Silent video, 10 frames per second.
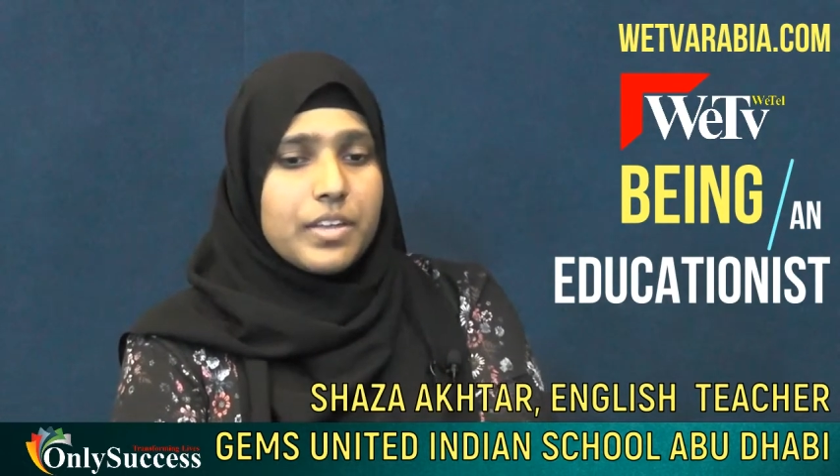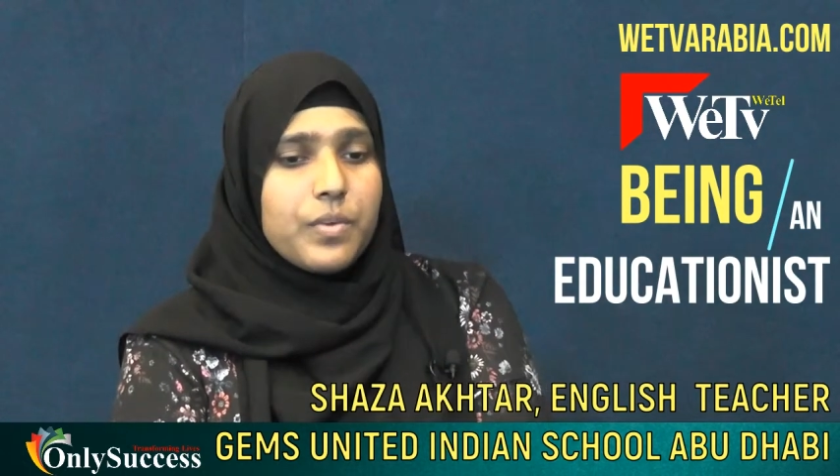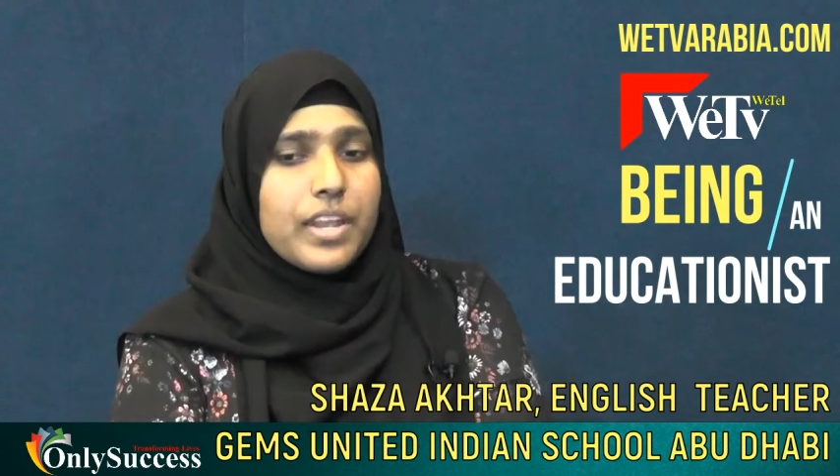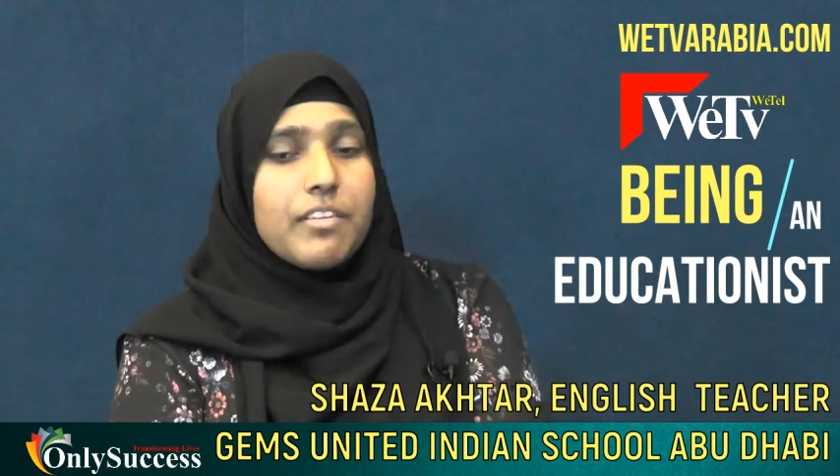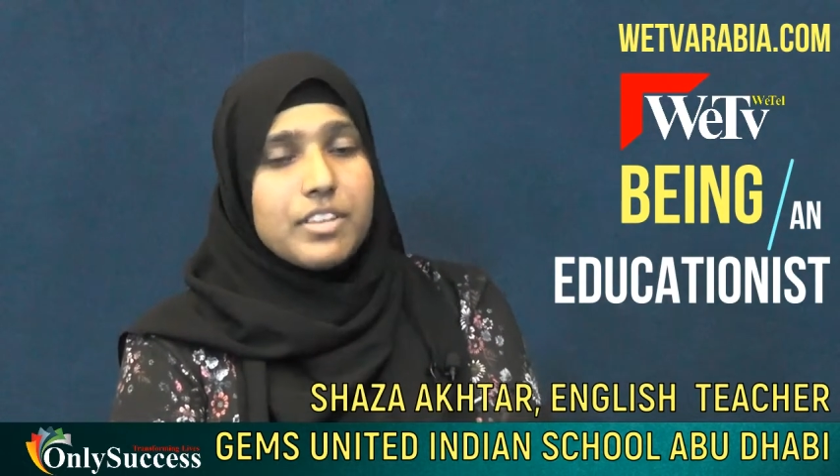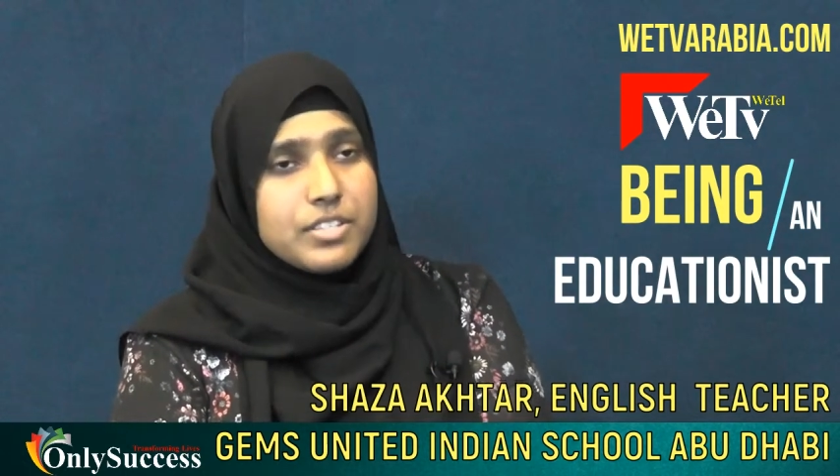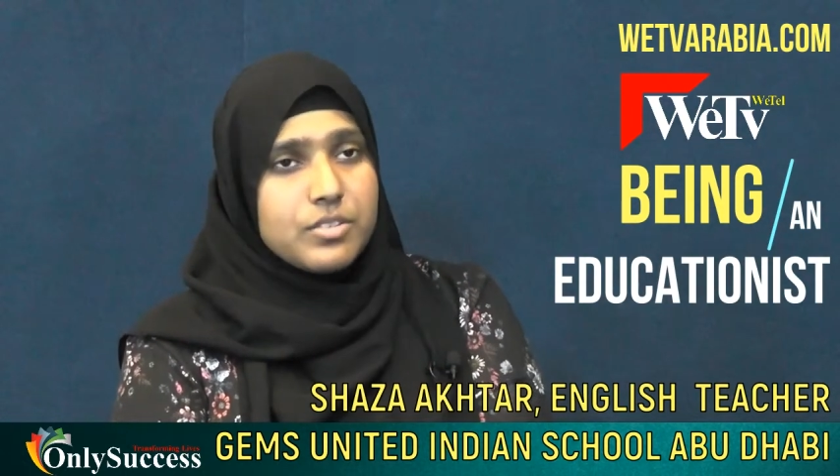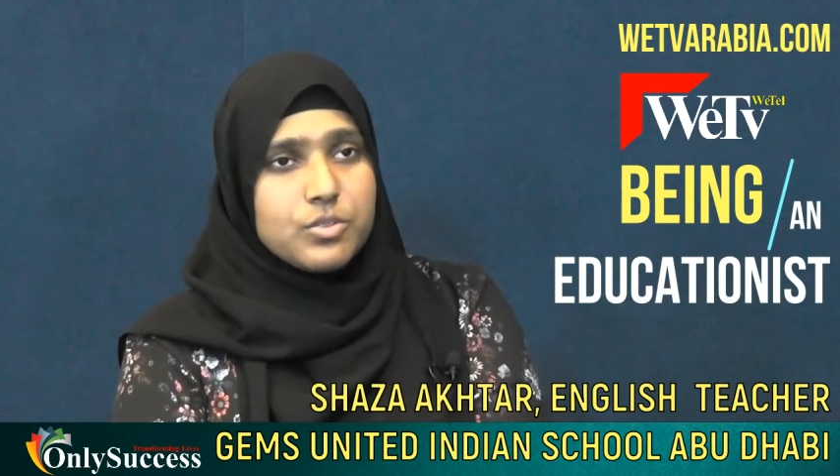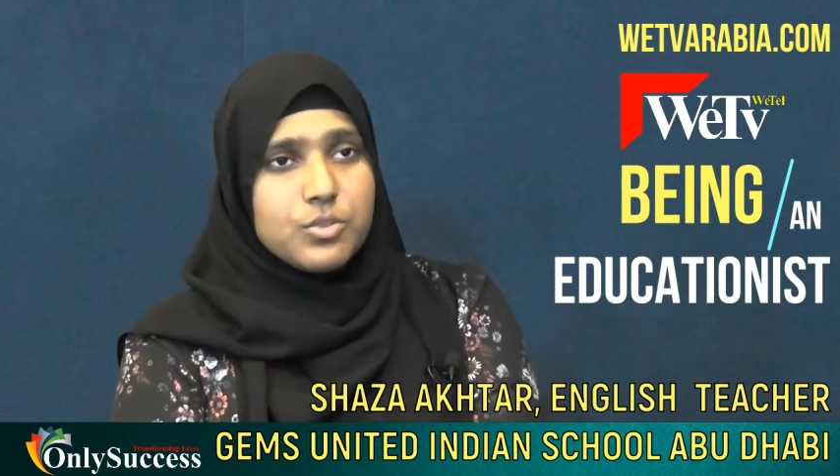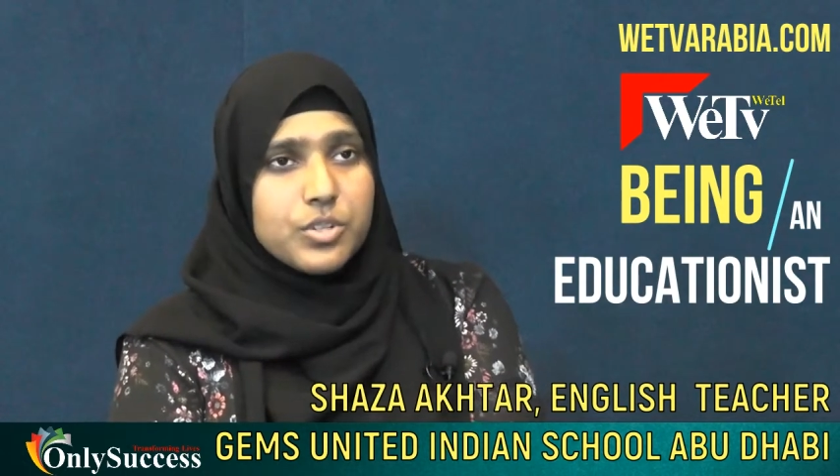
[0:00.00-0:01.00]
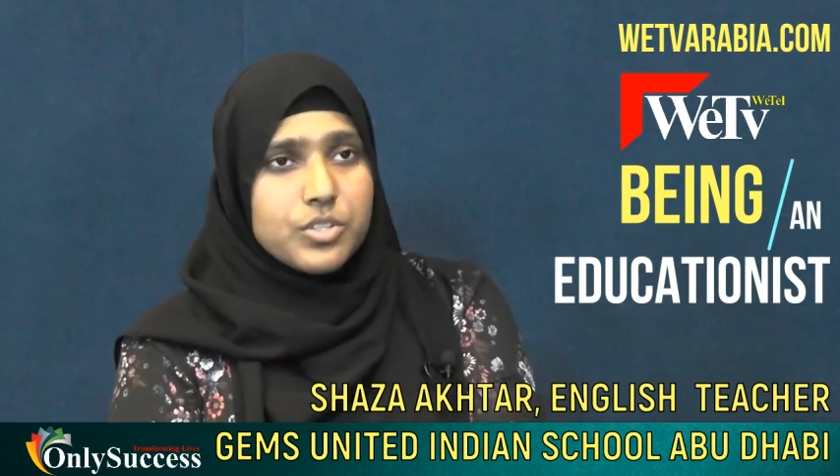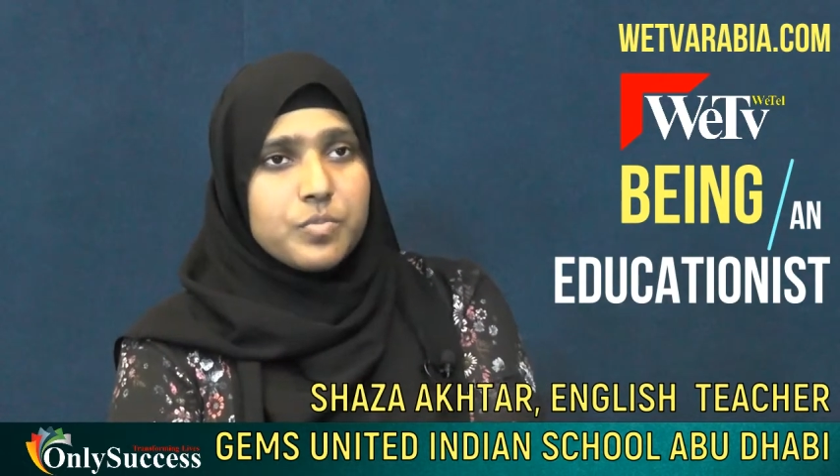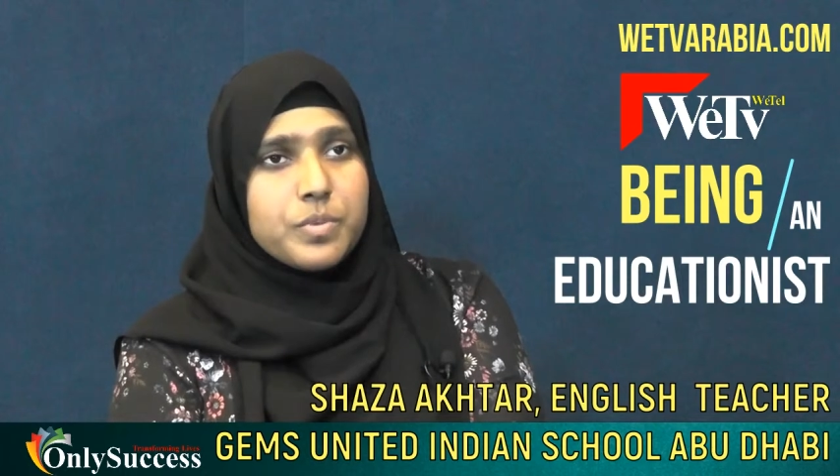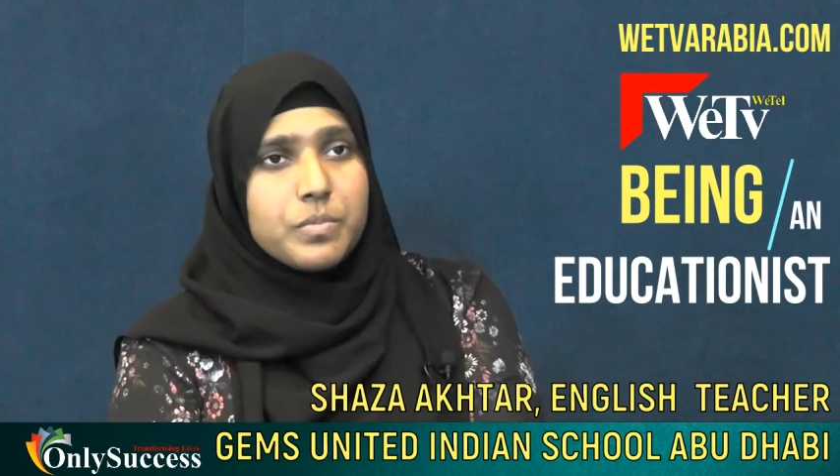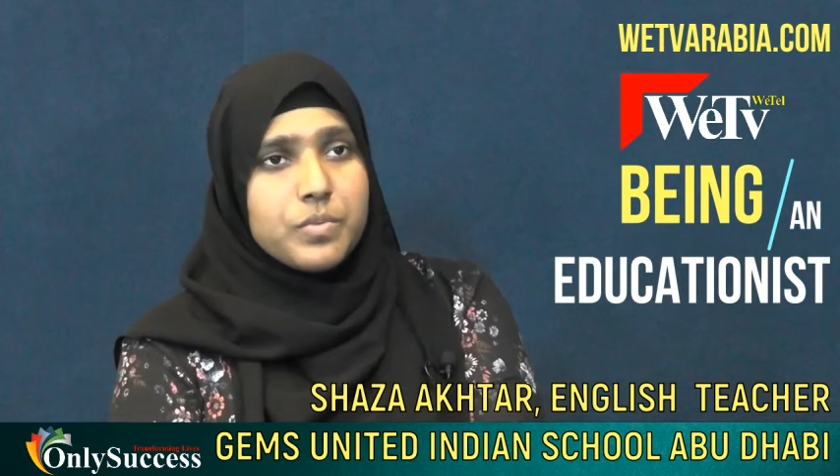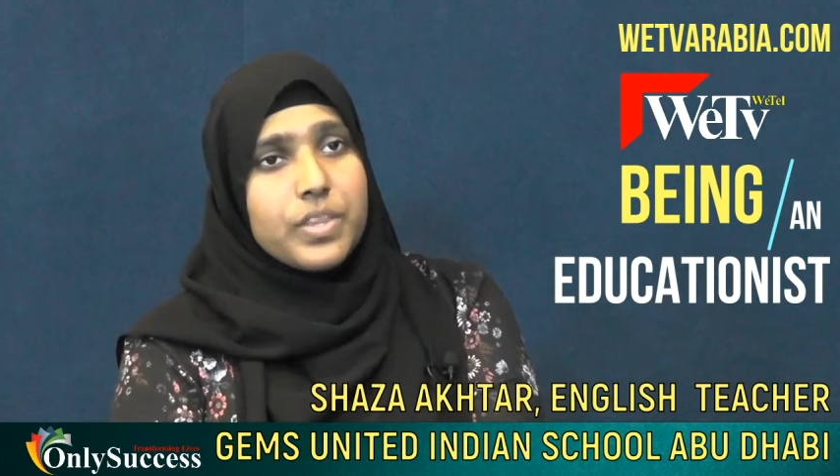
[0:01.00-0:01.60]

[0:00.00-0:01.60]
and when I listen to stories of people